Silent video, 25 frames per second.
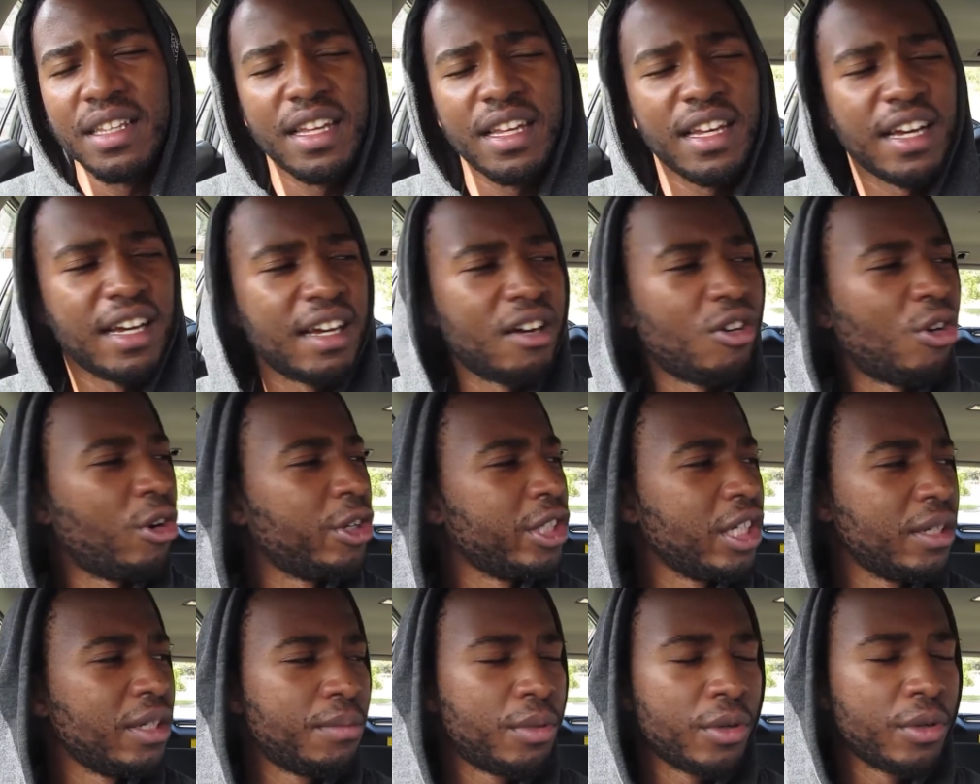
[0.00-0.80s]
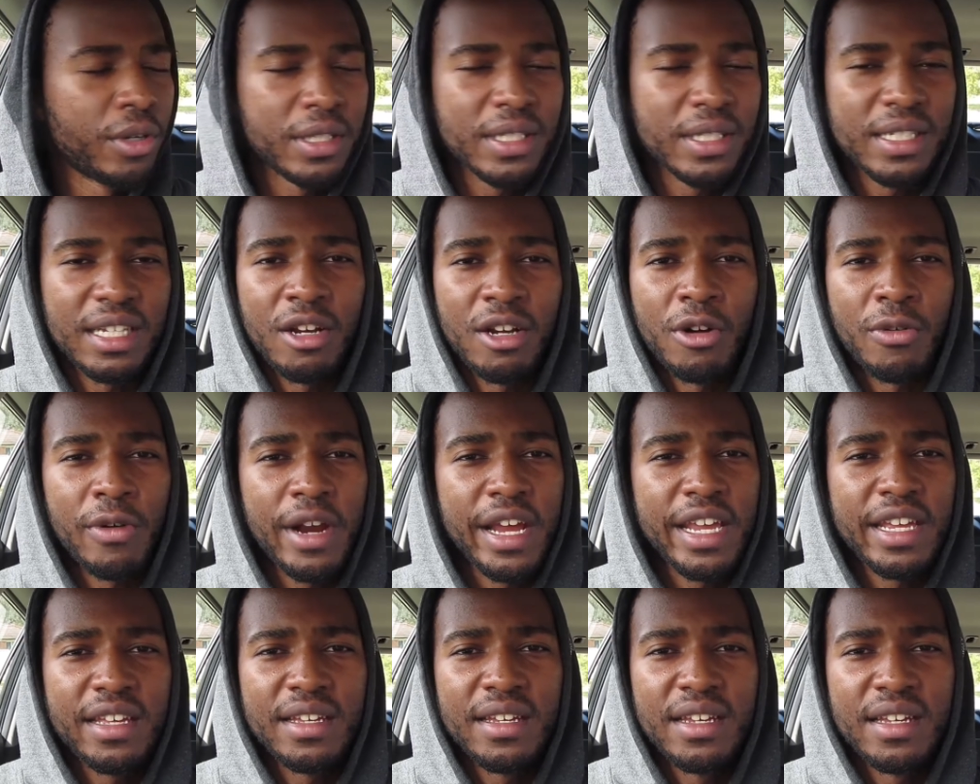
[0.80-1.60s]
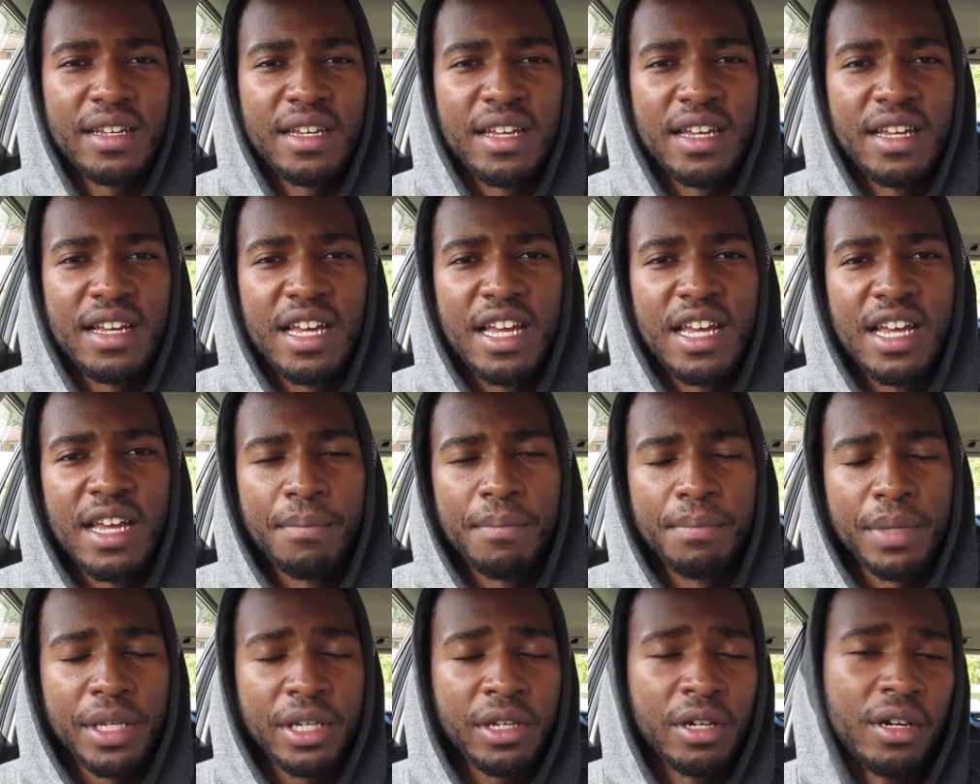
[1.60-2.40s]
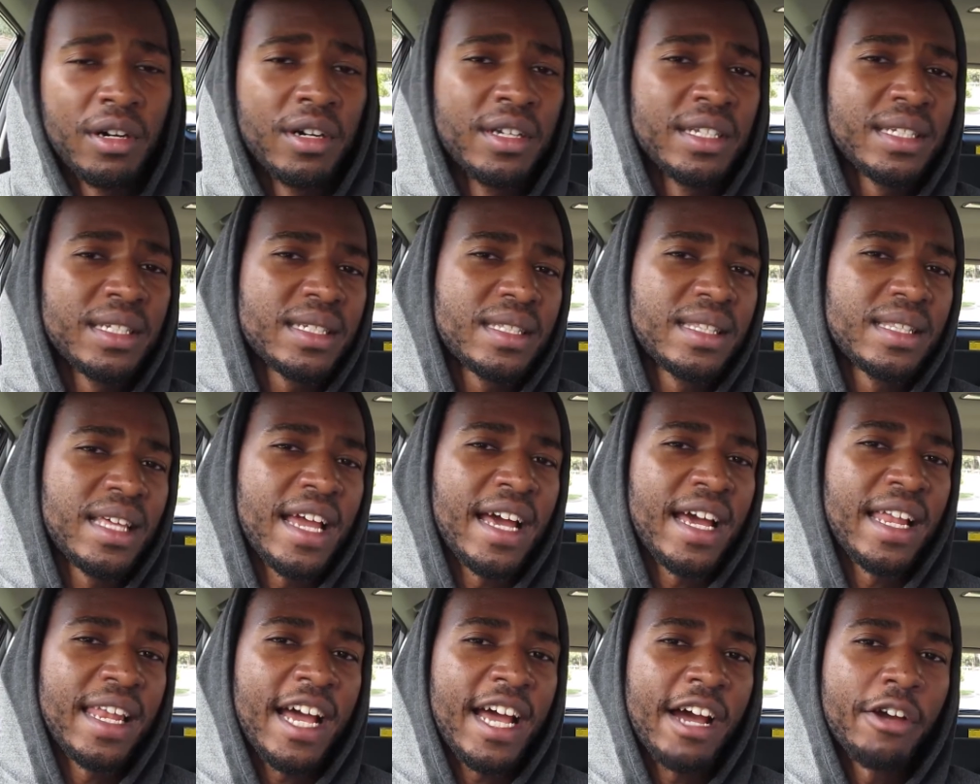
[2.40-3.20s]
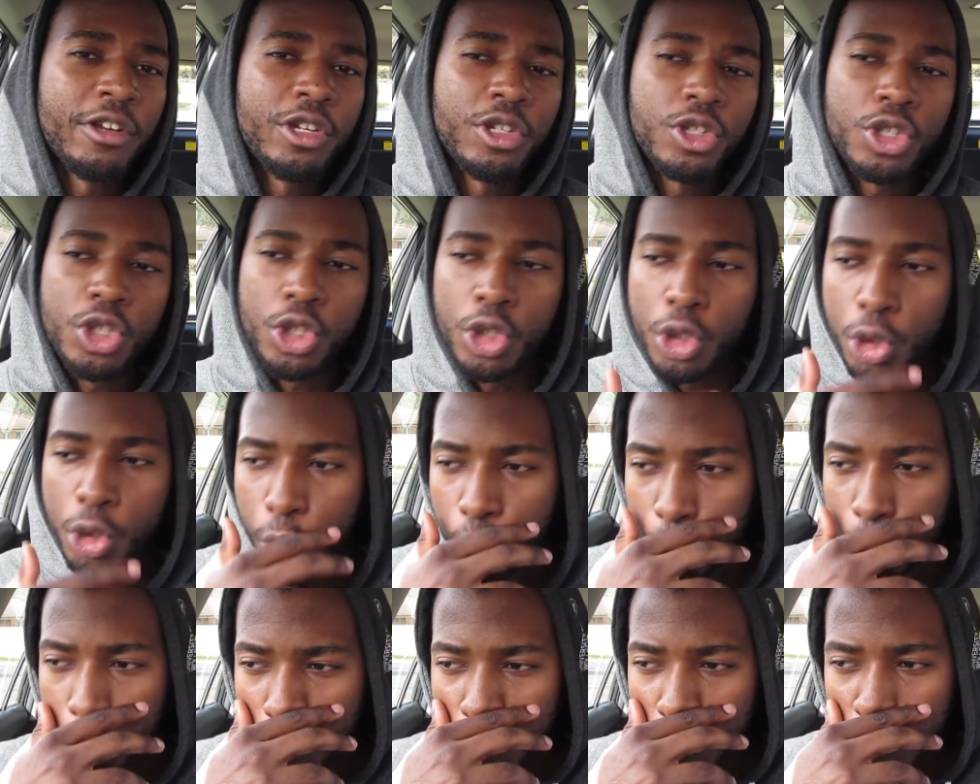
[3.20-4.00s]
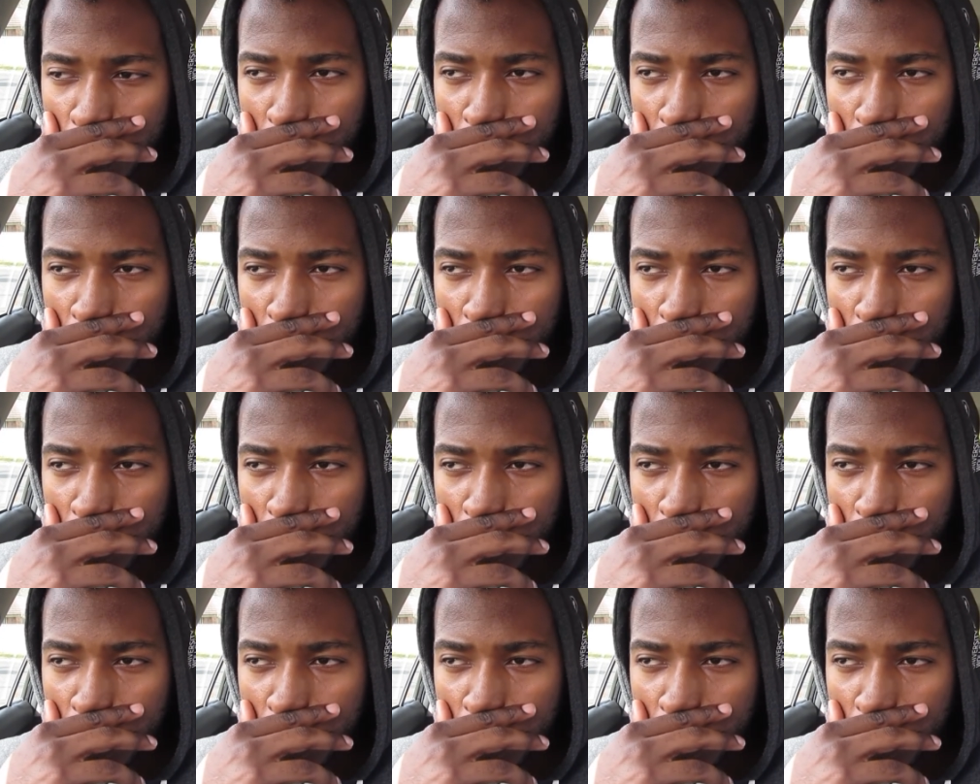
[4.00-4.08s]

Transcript: Uh, audiobooks are great because they allow you to